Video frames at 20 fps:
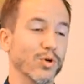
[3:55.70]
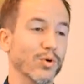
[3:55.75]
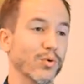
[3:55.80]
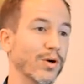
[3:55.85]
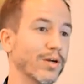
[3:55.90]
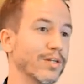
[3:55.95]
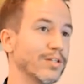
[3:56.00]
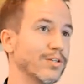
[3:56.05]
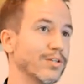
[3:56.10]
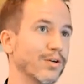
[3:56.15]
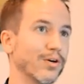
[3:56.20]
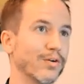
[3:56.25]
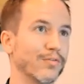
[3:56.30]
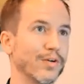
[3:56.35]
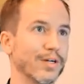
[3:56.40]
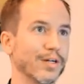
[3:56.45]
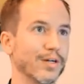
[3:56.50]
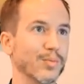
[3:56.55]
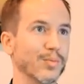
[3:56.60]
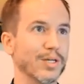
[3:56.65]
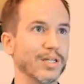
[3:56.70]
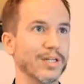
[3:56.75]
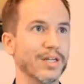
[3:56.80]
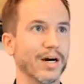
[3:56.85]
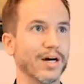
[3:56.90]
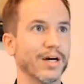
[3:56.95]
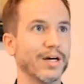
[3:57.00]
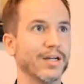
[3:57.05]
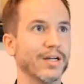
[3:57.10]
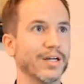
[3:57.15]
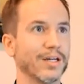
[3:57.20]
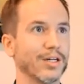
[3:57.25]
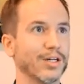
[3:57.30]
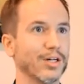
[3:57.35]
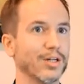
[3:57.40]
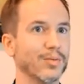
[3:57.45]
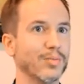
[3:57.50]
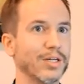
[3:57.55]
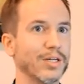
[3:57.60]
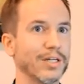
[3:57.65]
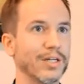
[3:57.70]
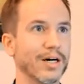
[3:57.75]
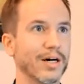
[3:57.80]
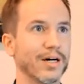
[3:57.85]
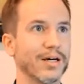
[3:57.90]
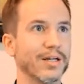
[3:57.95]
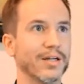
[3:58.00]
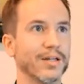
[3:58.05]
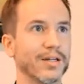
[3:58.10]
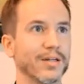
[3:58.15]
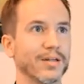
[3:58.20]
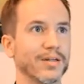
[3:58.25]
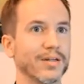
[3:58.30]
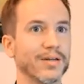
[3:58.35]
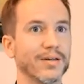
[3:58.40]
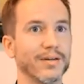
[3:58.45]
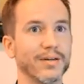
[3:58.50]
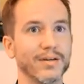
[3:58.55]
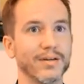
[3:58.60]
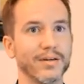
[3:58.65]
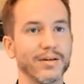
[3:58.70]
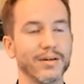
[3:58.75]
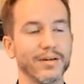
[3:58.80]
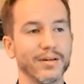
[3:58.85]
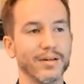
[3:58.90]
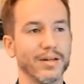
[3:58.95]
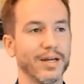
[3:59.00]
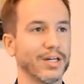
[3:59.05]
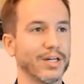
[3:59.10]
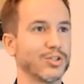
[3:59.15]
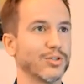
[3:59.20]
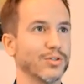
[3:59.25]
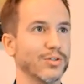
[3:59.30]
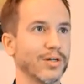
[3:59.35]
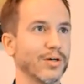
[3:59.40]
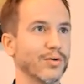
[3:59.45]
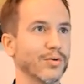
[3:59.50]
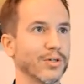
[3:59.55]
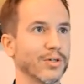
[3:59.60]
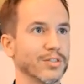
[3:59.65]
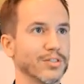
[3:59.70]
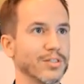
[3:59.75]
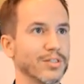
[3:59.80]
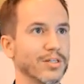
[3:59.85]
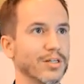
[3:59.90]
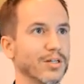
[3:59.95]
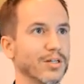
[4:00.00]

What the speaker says: we wanted to know if it could be done. It could be done, and National Networks